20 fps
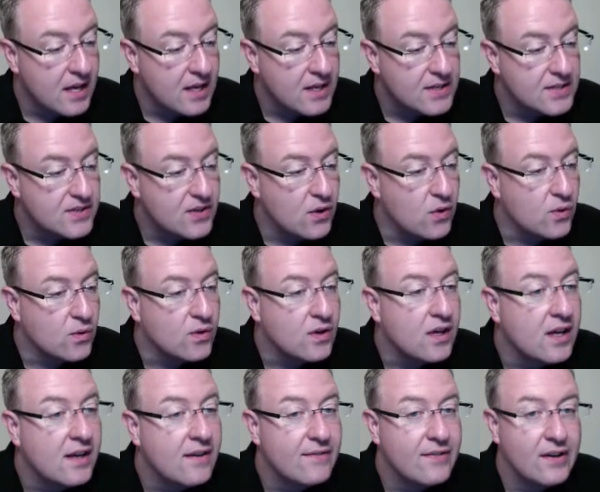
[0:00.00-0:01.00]
So
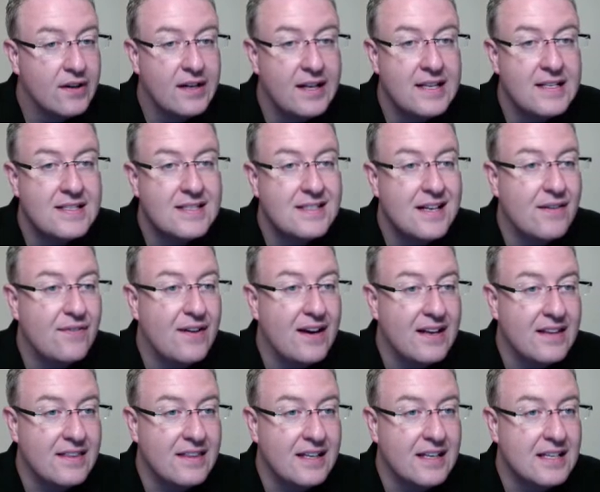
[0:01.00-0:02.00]
very nice stuff. I
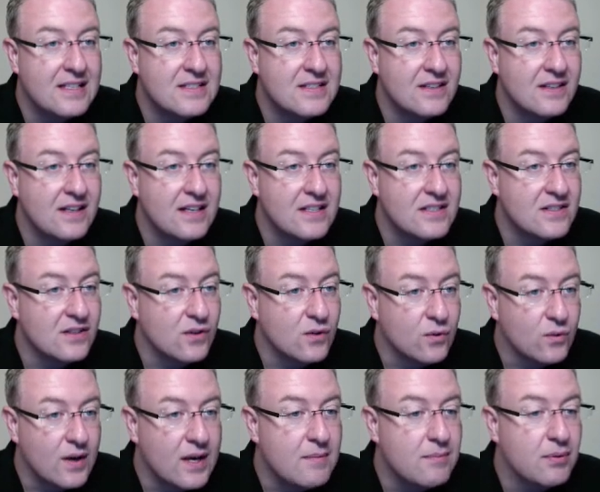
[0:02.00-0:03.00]
think it's a it's a
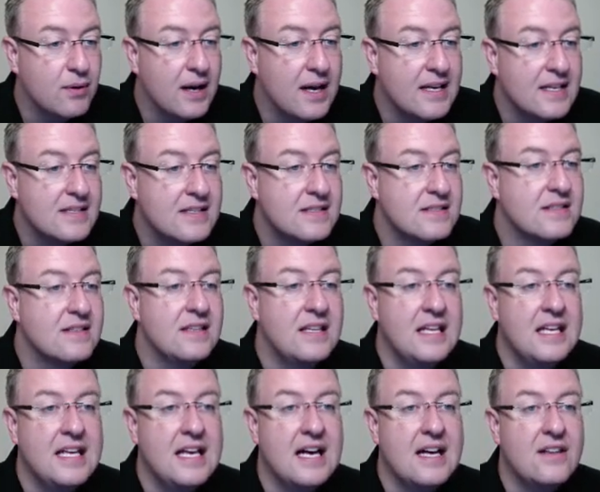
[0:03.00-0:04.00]
great price.
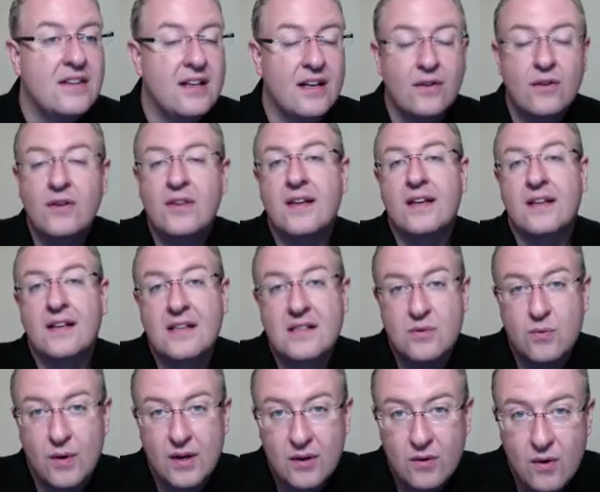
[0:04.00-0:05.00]
The uh, the other thing,
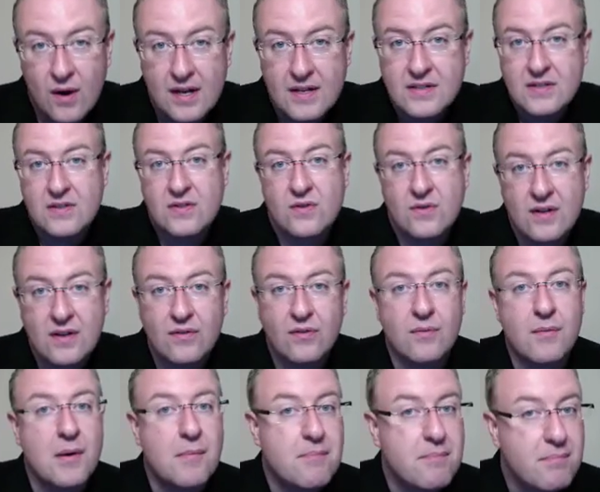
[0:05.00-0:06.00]
it's right across the street
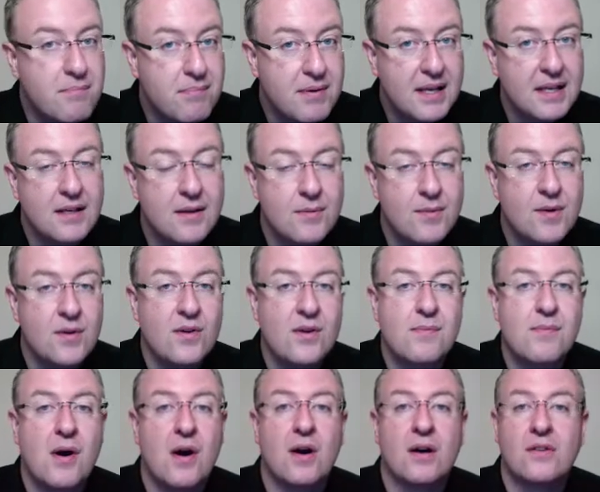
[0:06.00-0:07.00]
from a big community
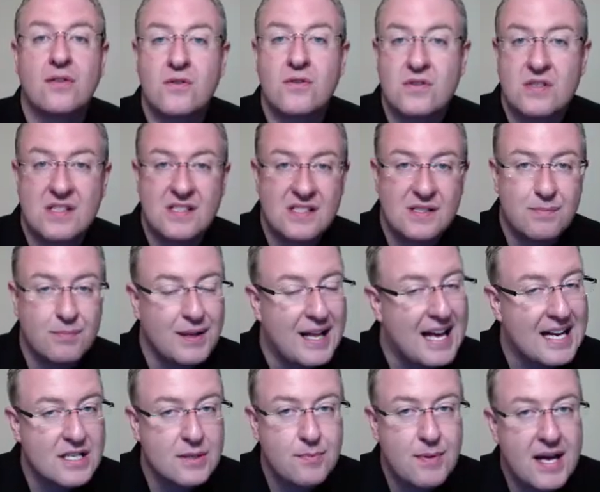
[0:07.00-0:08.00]
park. There's a
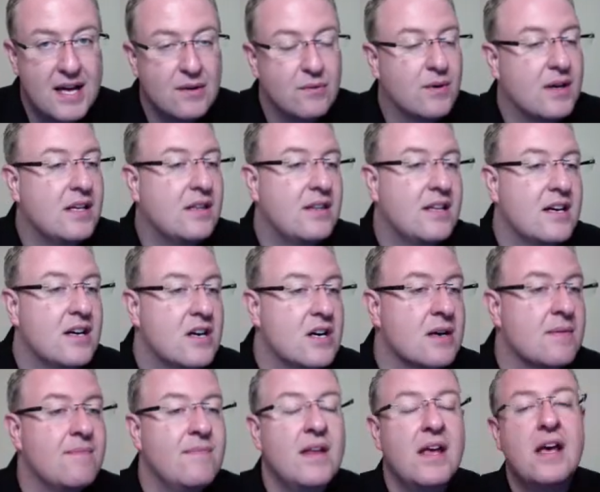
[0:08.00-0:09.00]
splash pad right
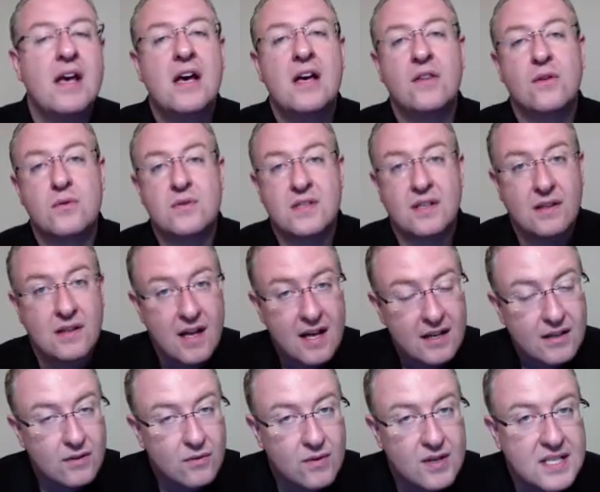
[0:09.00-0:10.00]
there. There's a lot
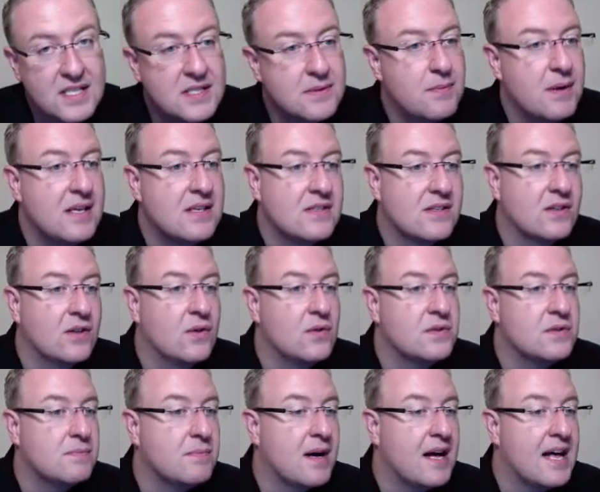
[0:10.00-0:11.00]
of green space
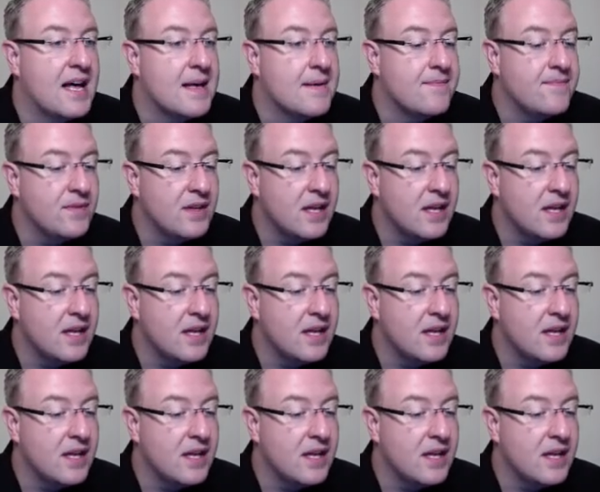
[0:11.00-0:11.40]
close by.